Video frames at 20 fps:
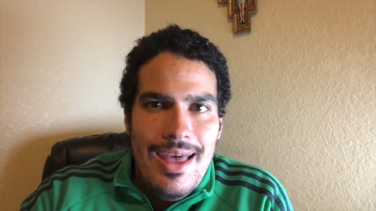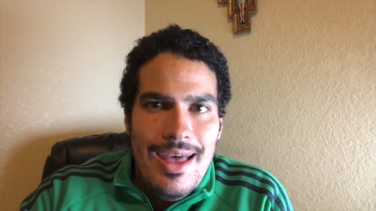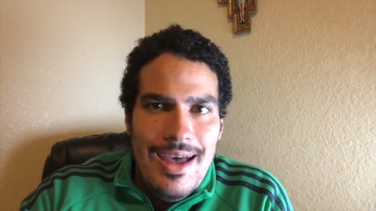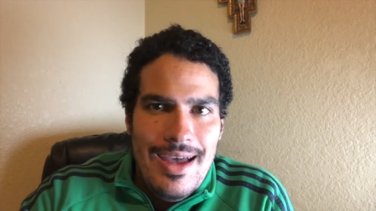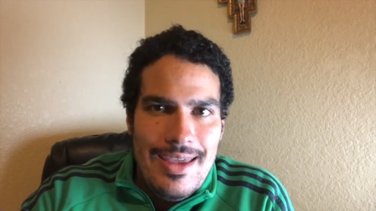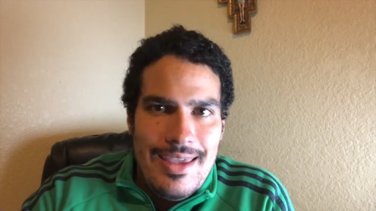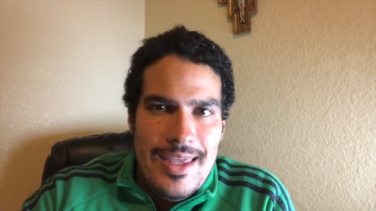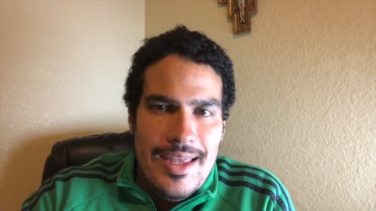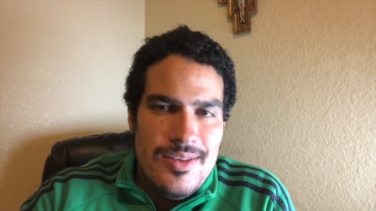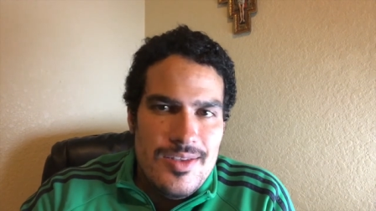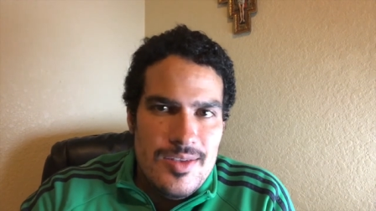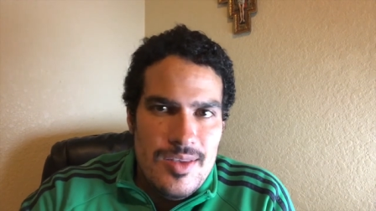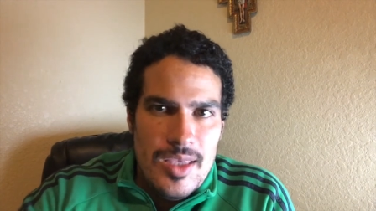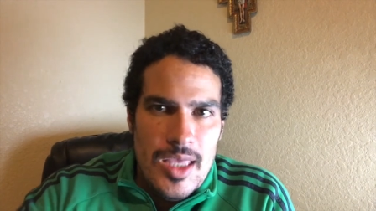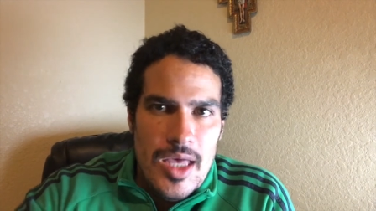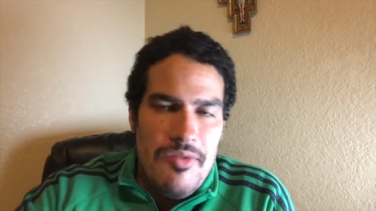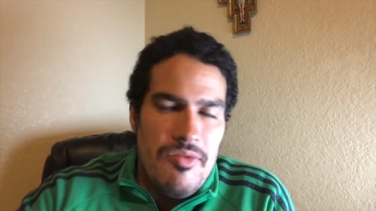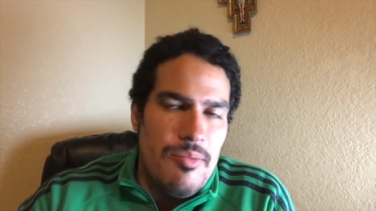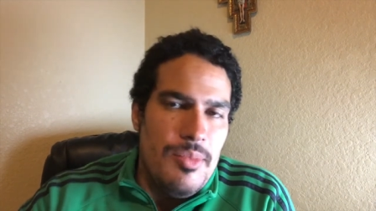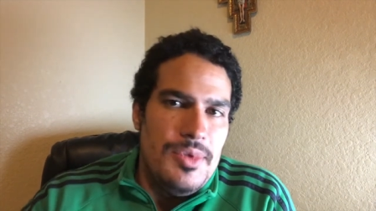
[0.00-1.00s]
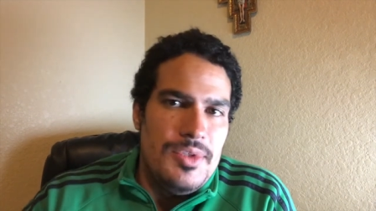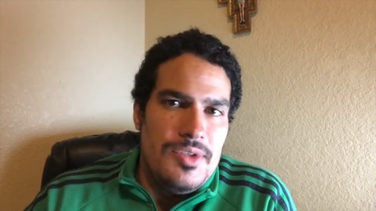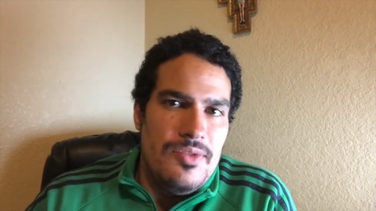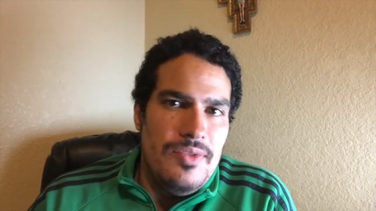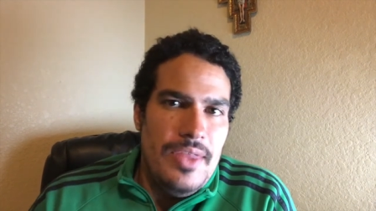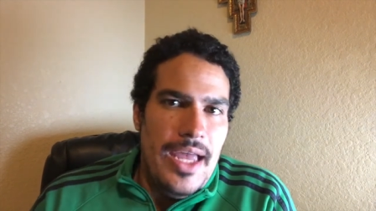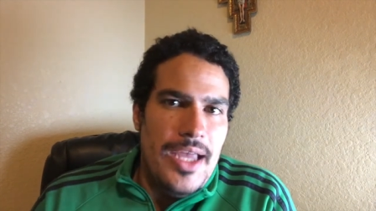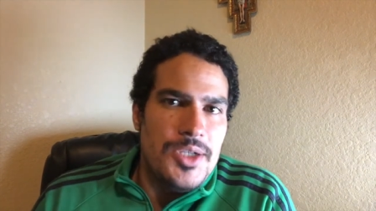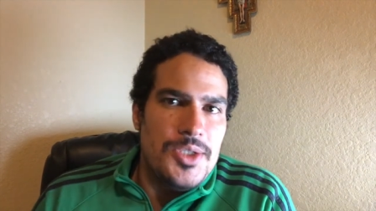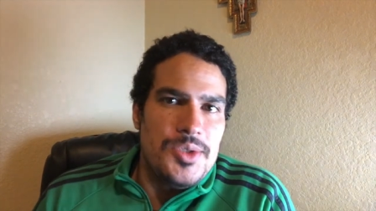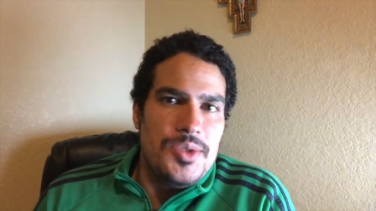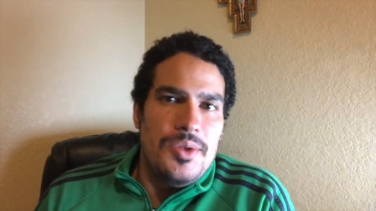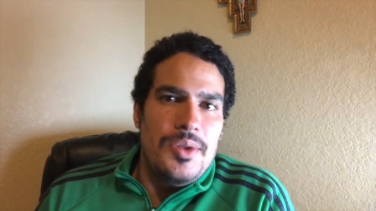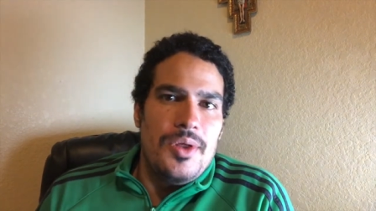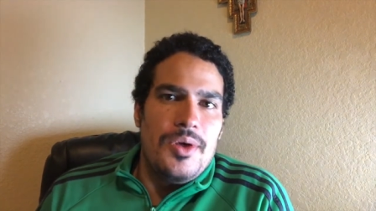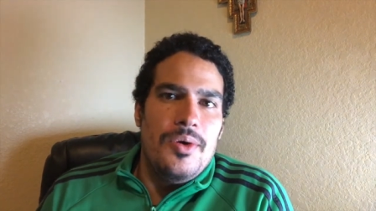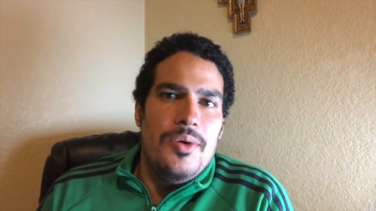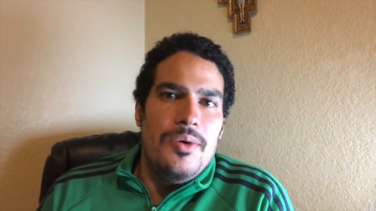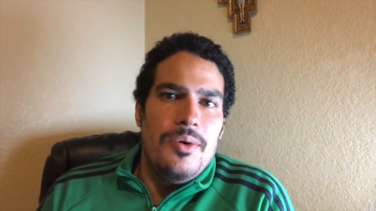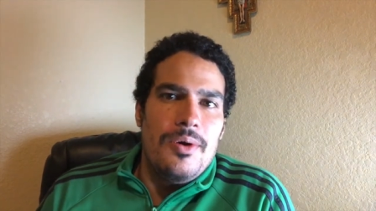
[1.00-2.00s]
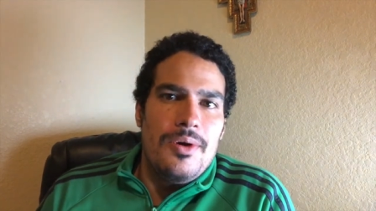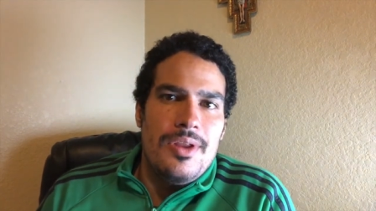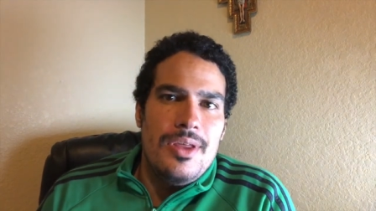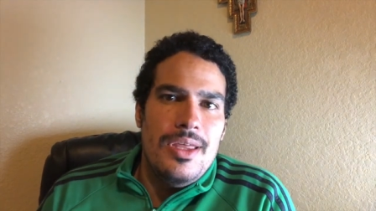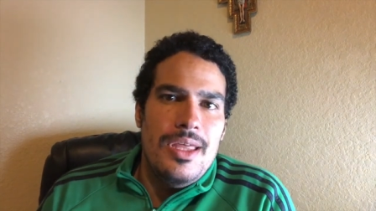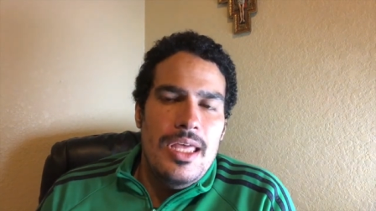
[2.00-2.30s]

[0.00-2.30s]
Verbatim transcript: against the government of national accord.